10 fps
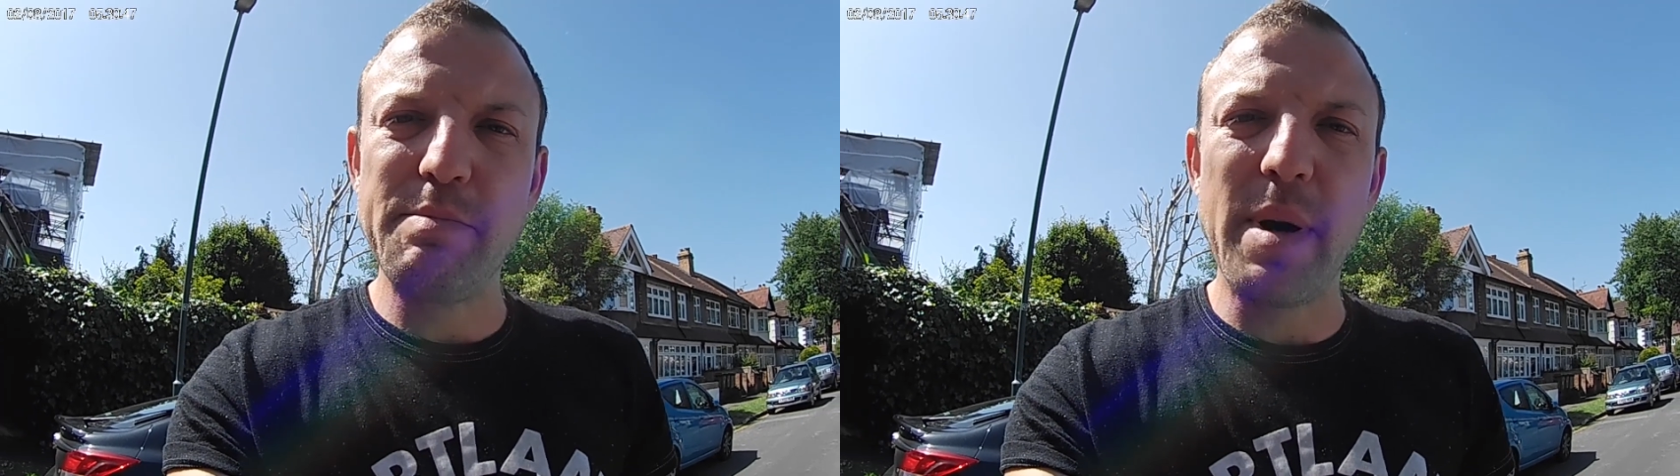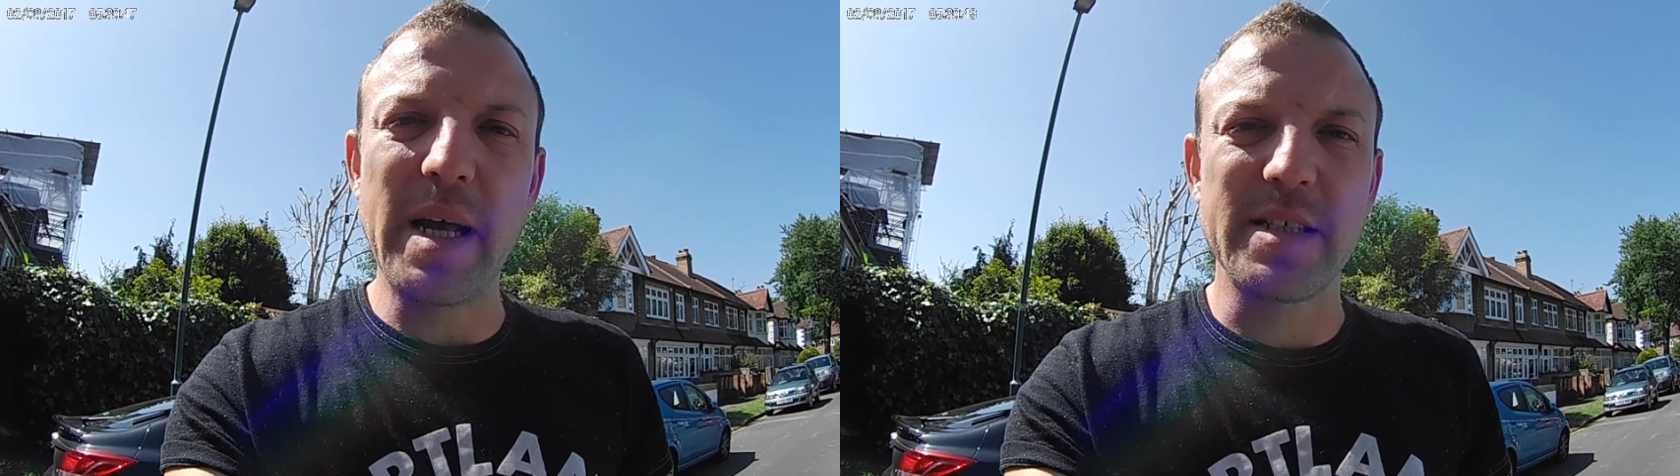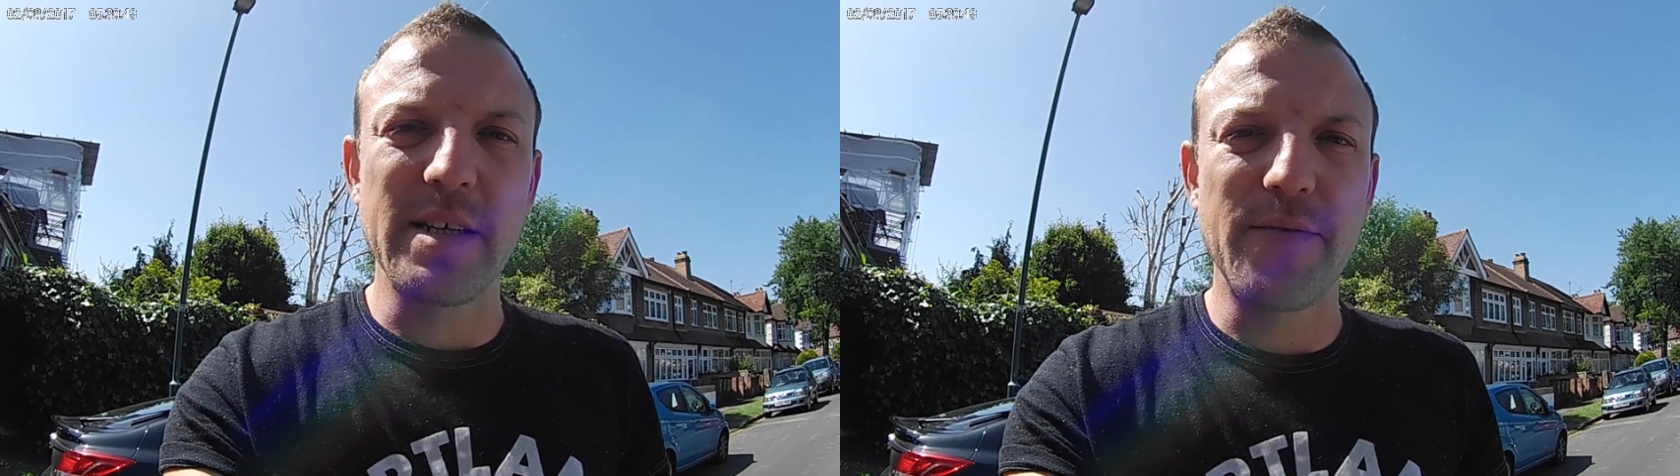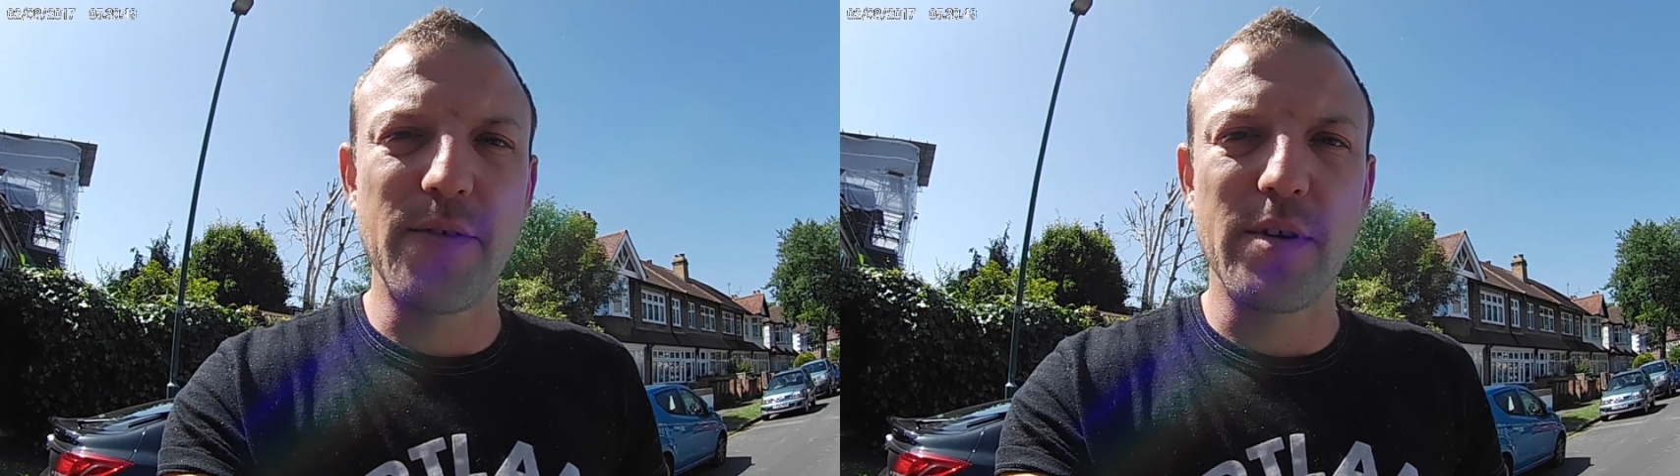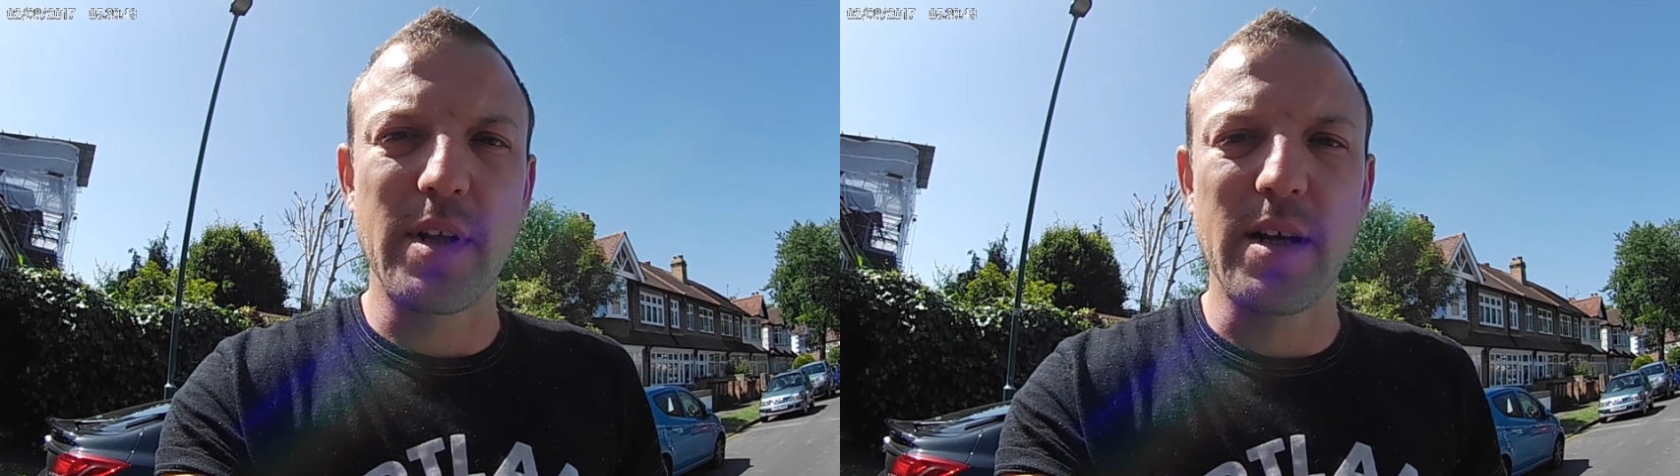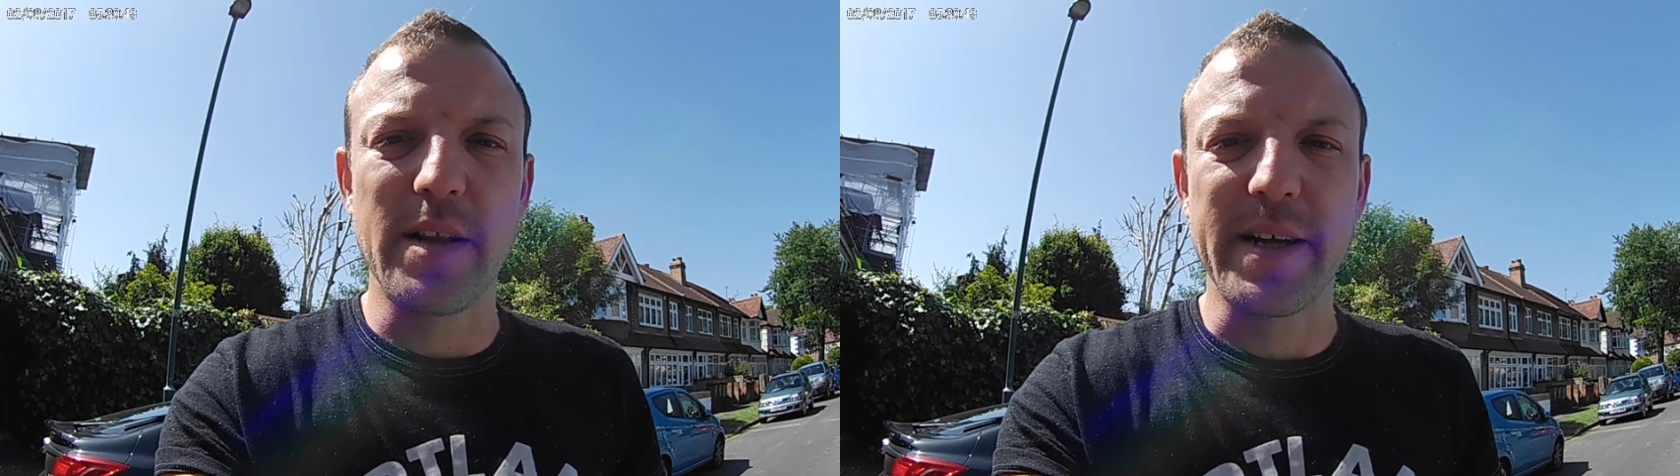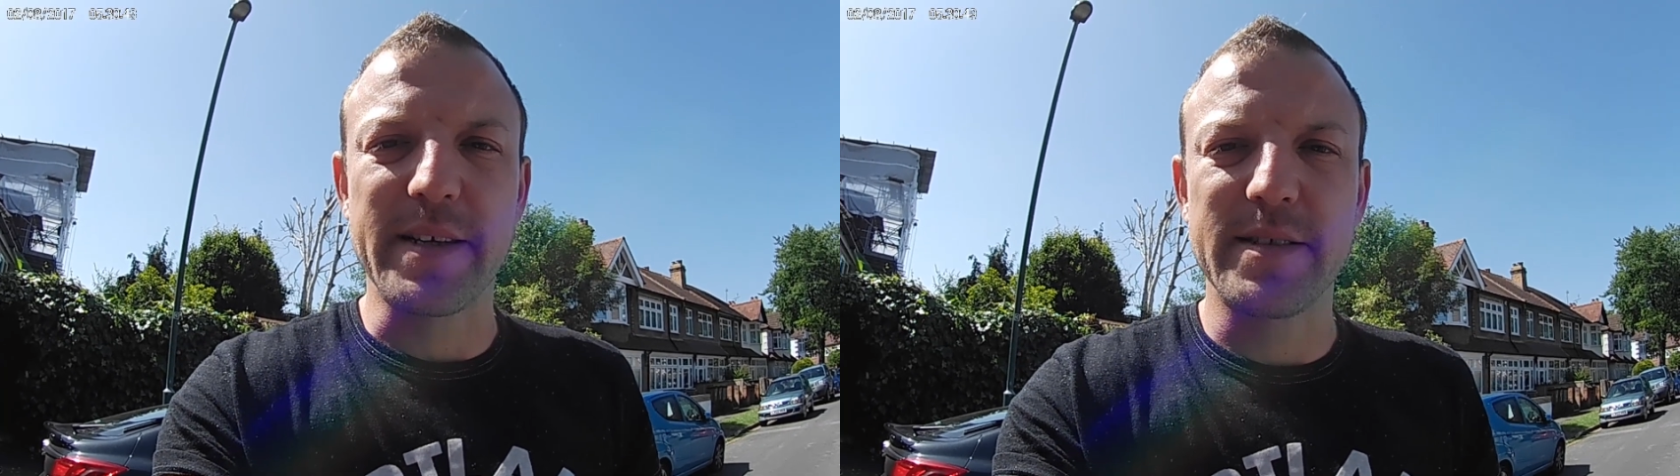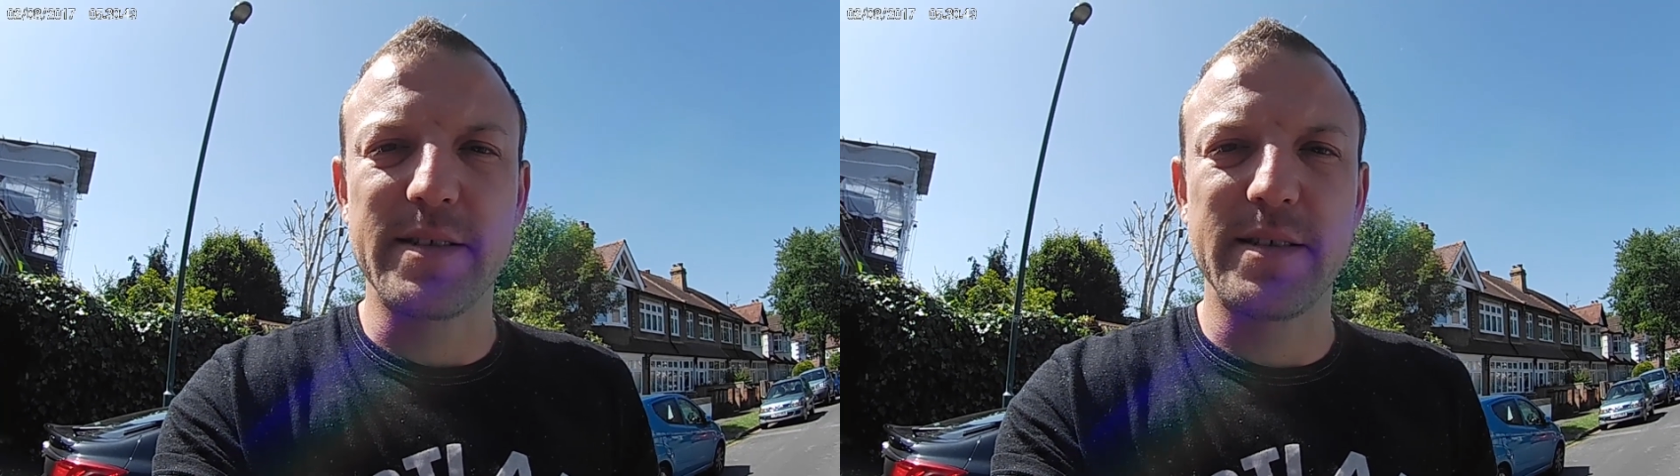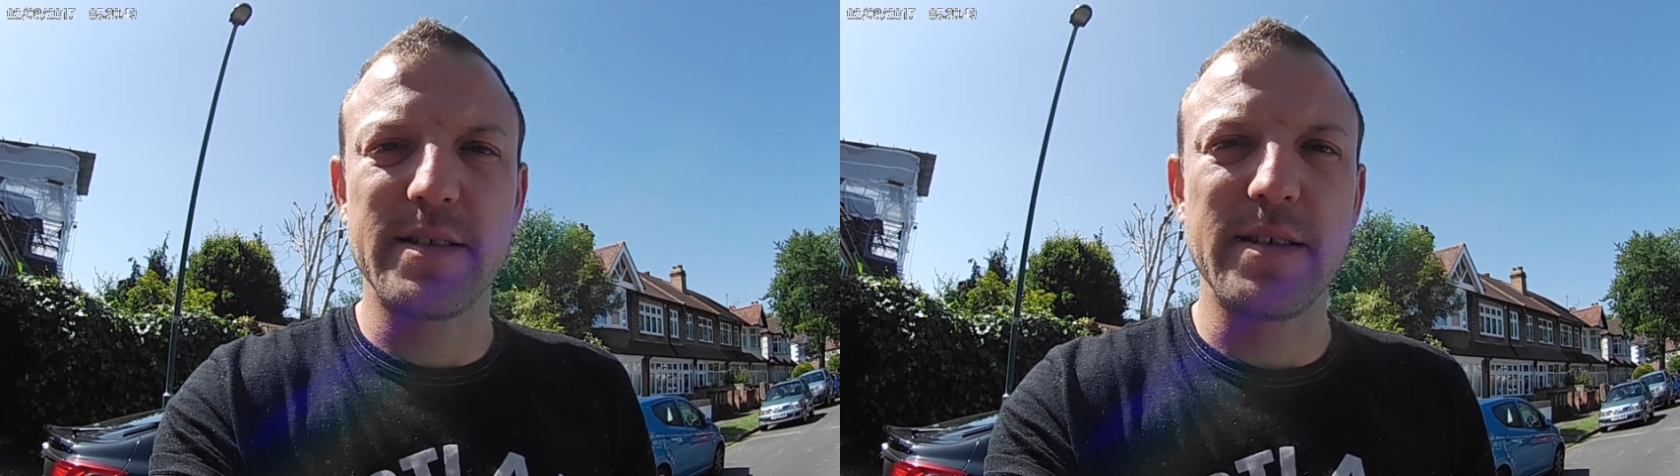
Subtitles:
better for the next